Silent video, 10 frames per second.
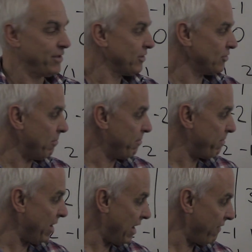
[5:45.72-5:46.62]
So
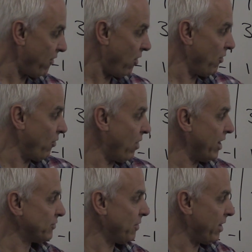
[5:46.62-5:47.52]
above all the
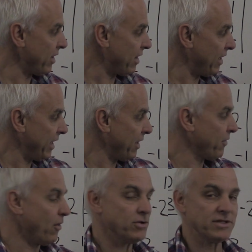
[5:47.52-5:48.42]
ones, we want to clear
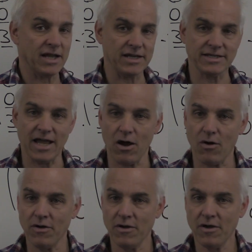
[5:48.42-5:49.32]
those things
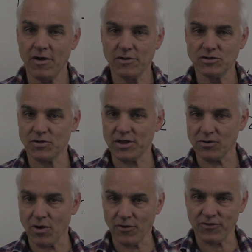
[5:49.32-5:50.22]
now so that they're
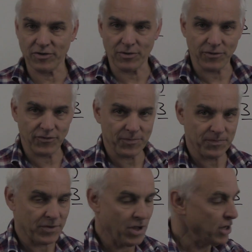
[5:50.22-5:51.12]
all zeros.
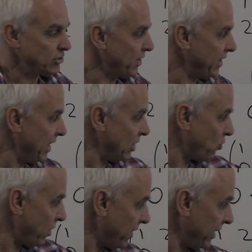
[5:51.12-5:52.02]
So that each
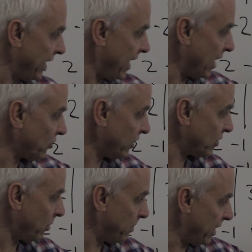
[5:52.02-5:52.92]
one of the leading entries
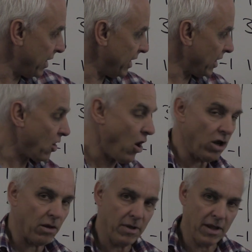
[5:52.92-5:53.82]
will be in a
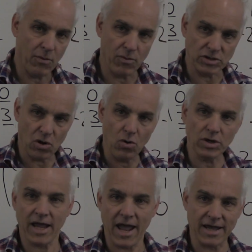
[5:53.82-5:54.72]
column which
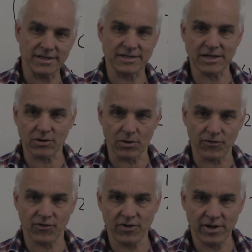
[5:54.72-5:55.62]
only has
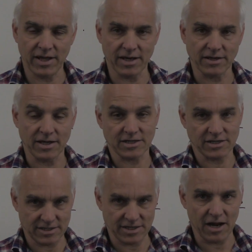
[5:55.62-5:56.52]
zeros in it
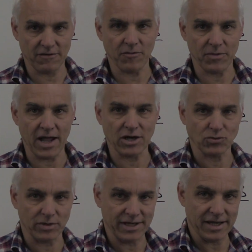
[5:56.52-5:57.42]
aside from the
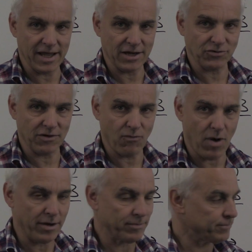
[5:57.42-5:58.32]
actual leading entry of 1.